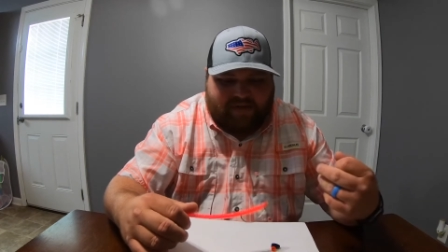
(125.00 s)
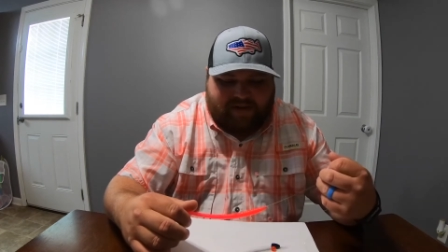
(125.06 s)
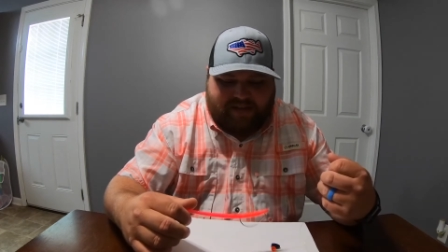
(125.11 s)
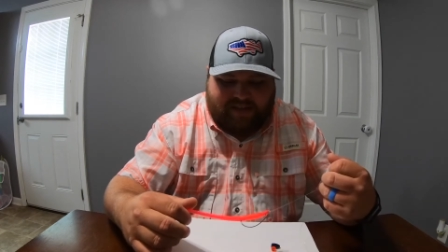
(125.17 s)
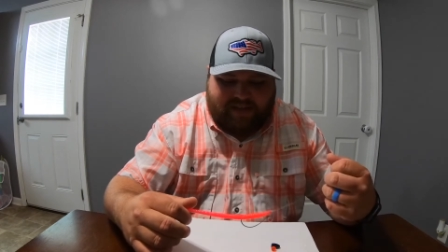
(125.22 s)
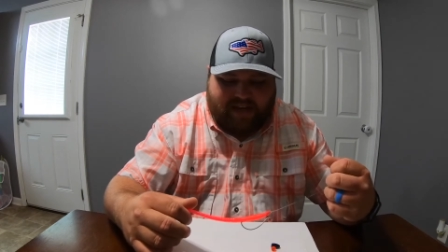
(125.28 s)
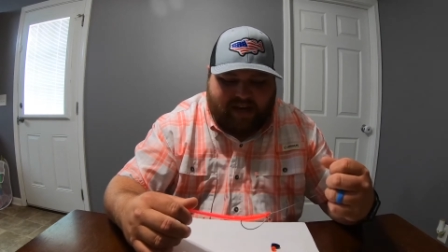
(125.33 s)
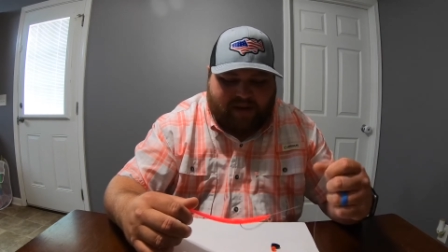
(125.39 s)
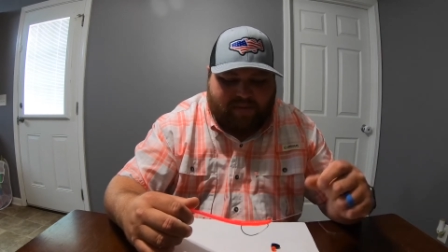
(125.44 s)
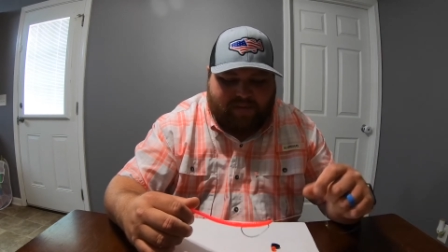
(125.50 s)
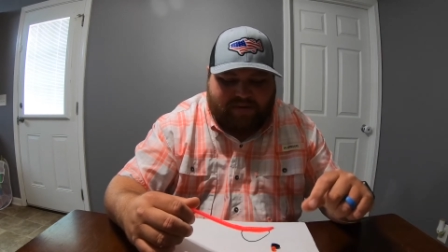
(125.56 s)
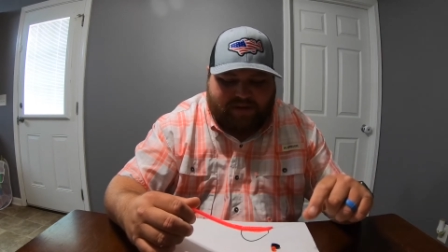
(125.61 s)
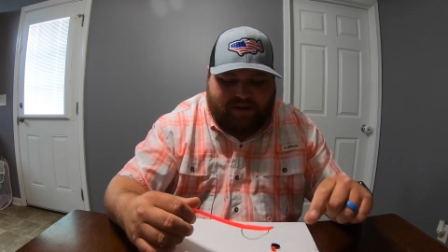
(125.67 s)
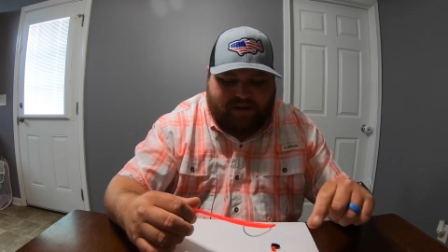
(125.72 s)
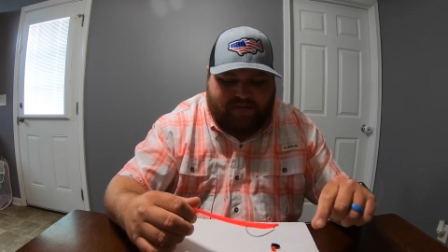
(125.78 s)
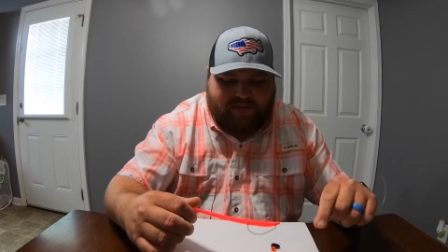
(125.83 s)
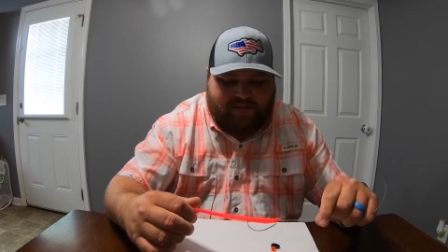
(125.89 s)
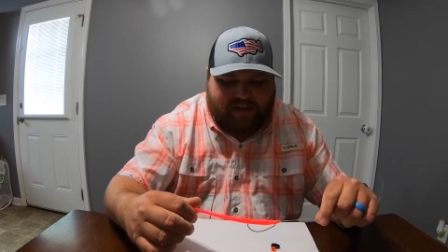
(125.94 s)
since I
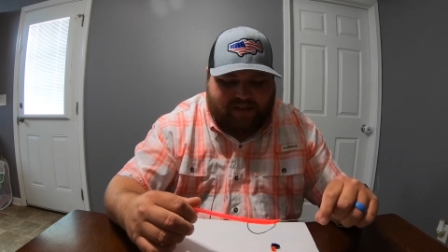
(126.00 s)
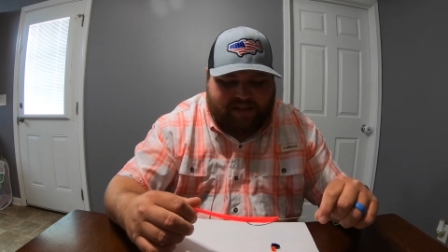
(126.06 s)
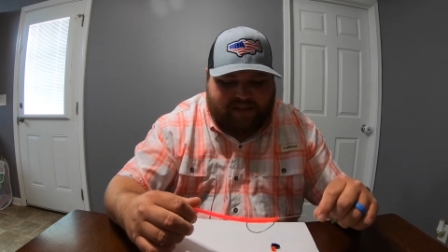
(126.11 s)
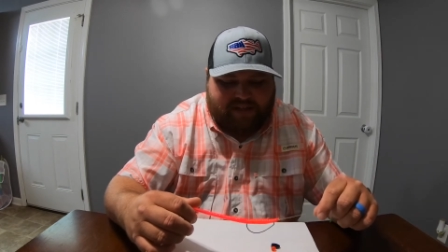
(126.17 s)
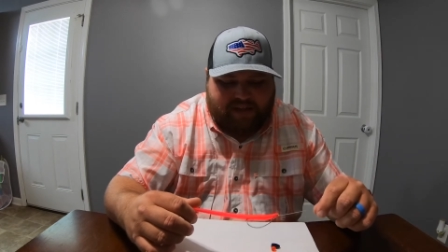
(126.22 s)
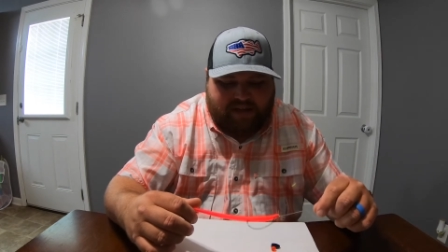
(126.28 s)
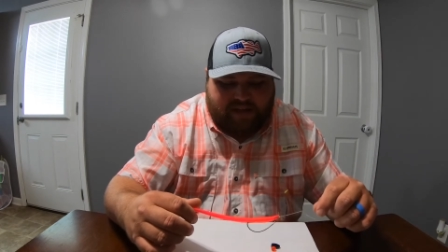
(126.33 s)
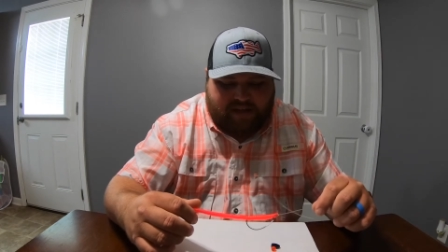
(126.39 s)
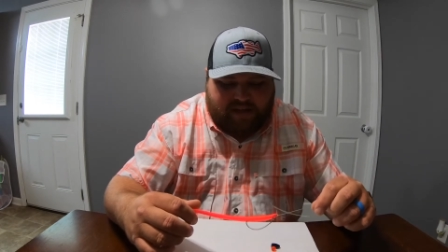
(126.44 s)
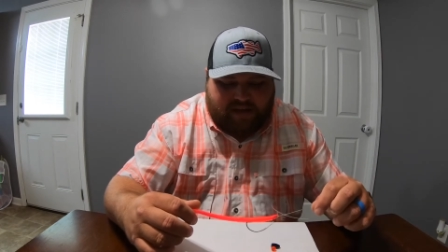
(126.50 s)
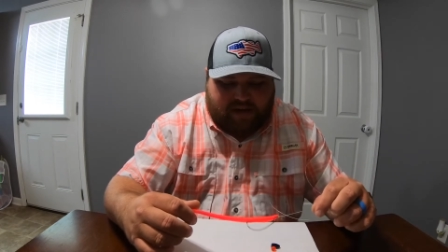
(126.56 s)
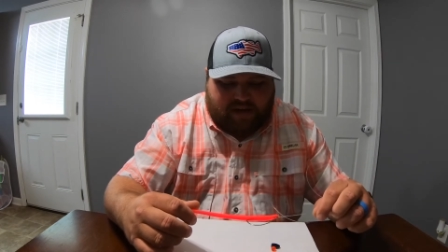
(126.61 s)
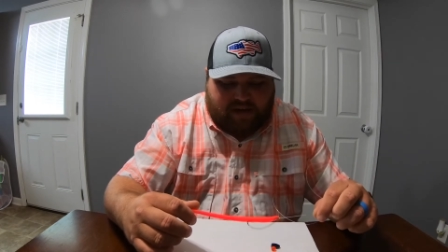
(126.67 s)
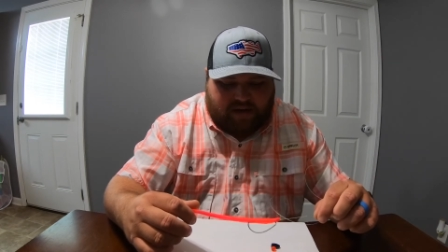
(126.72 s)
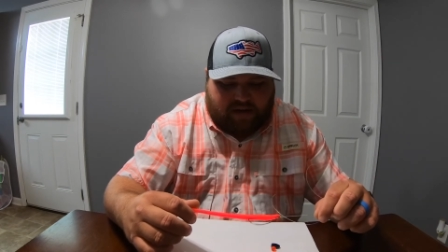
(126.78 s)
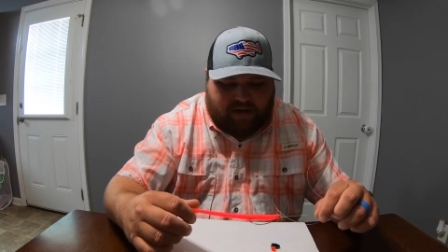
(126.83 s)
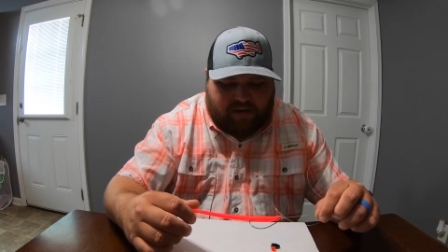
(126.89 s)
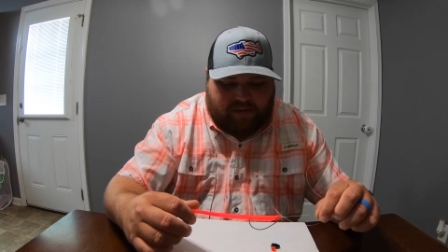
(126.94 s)
started fishing.
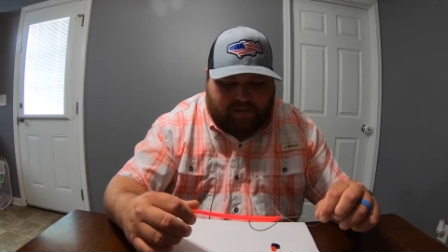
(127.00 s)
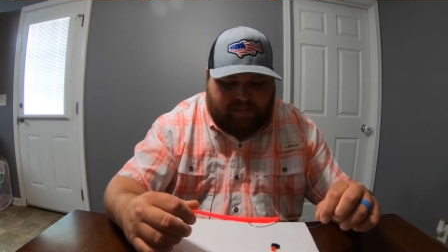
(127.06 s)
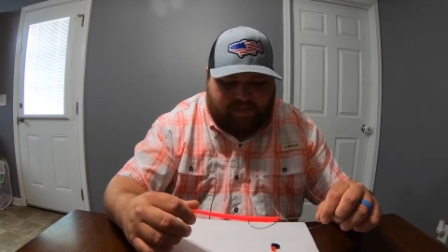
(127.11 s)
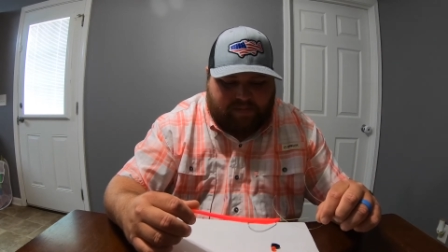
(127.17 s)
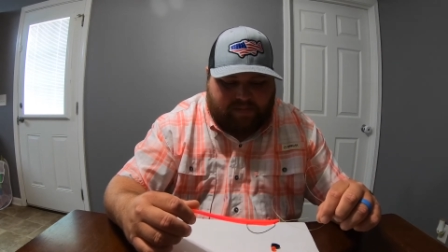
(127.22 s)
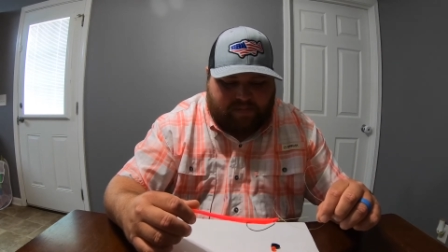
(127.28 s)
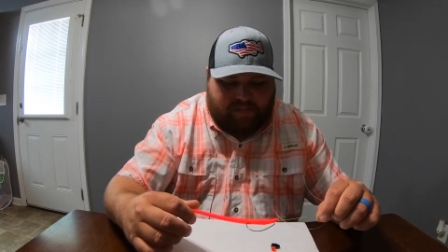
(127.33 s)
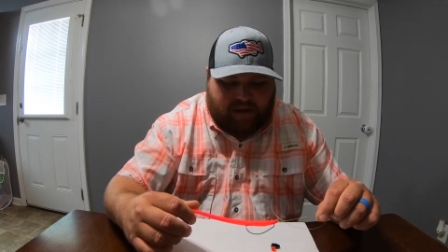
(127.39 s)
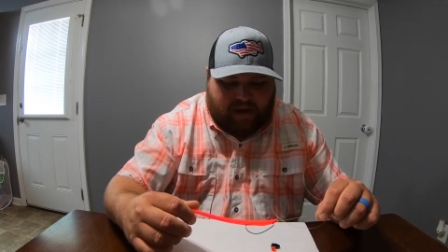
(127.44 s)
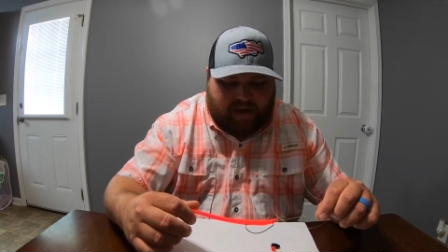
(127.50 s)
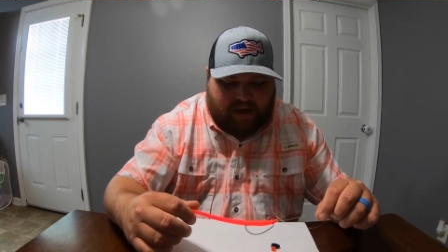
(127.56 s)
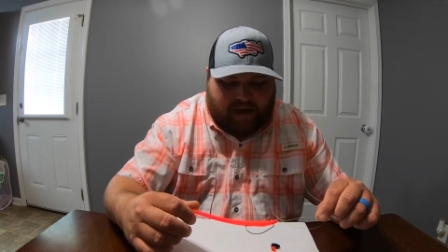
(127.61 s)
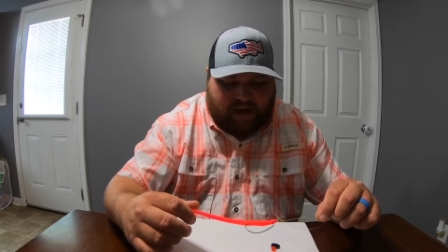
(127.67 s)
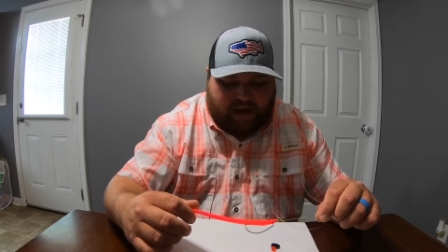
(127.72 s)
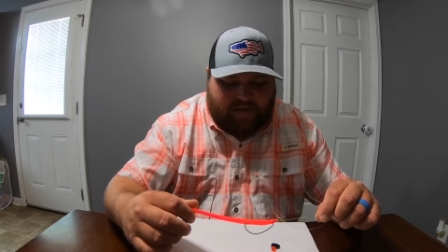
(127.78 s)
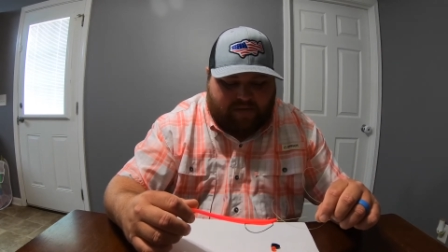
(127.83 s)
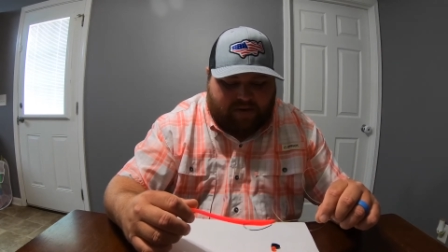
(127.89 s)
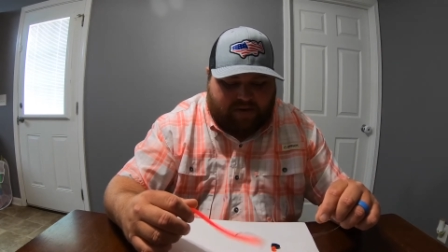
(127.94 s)
Um, I
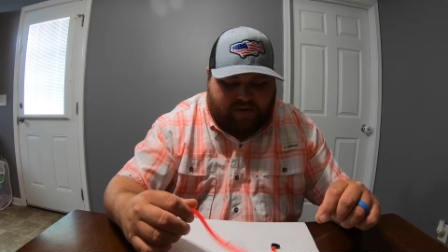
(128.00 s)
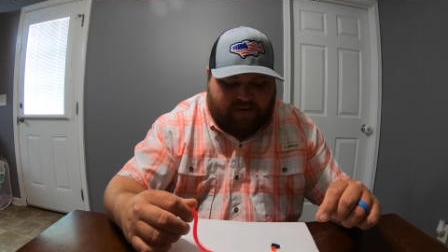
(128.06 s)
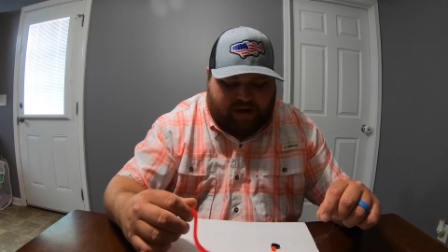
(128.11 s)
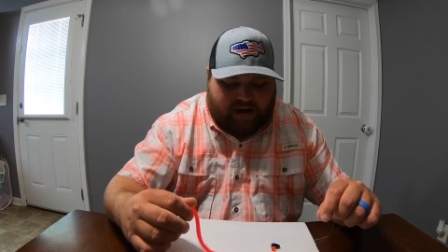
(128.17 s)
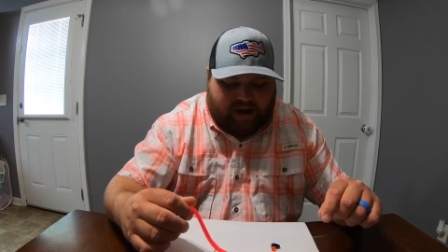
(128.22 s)
haven't.